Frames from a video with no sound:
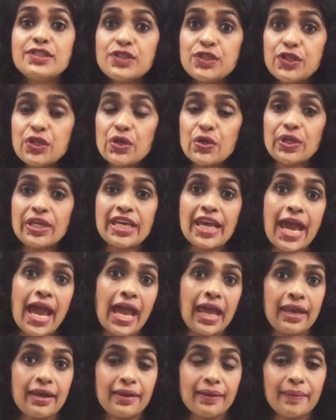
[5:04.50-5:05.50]
you
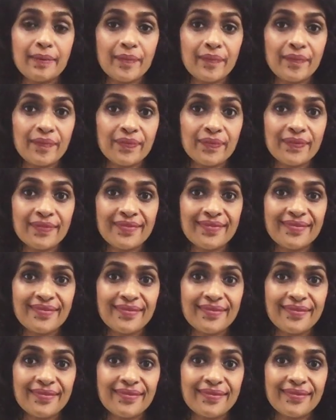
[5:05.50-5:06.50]
can,
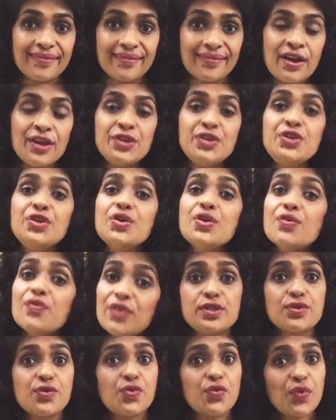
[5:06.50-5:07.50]
you
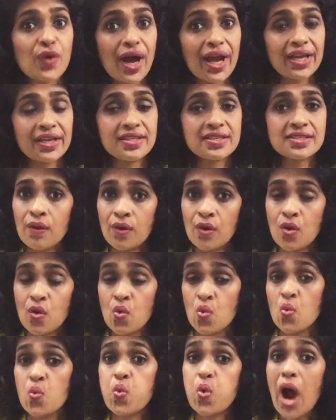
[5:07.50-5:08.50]
will find
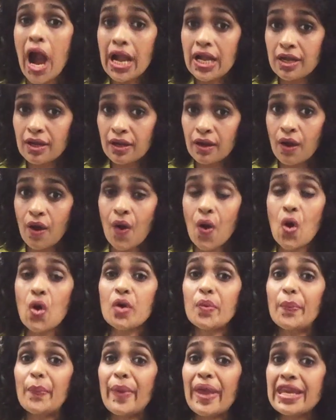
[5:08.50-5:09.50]
one or
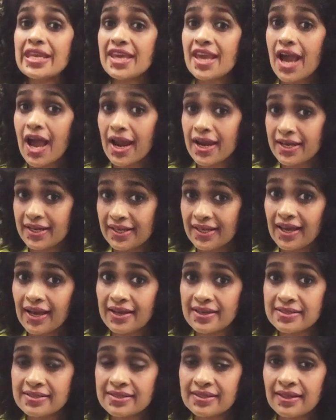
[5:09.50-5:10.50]
many
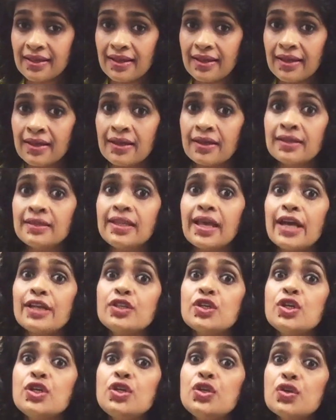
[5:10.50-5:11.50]
ideas that
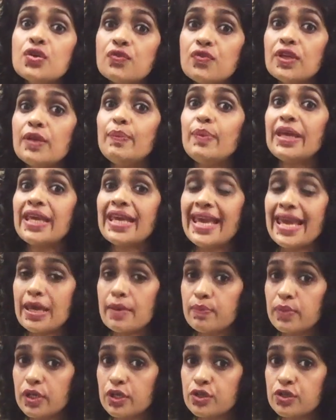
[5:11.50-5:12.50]
you will be
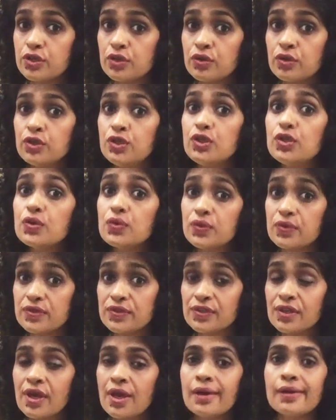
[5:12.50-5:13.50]
able to
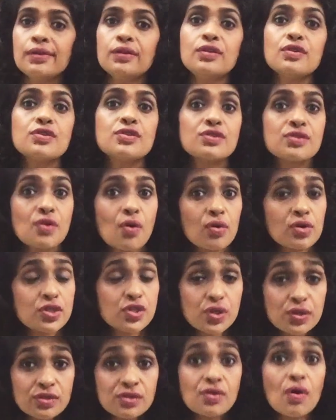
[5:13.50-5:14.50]
use
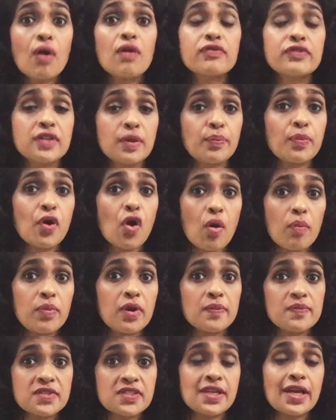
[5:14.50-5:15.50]
to solve the
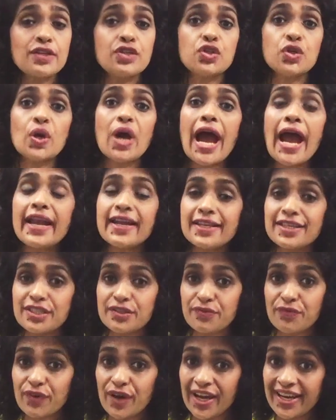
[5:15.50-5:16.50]
problems that you
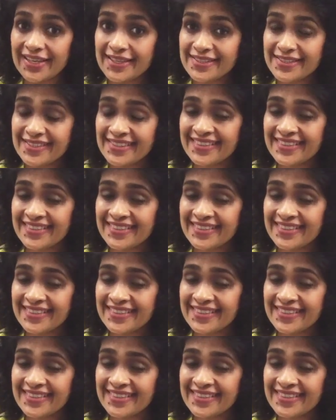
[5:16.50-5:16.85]
identified.